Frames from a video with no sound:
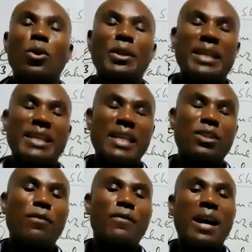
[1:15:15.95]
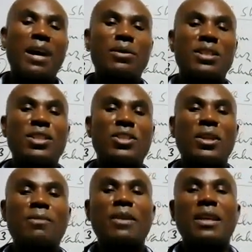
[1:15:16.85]
On the date of
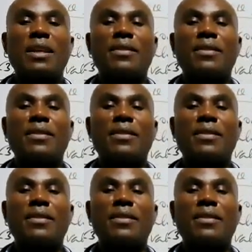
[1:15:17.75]
acquisition,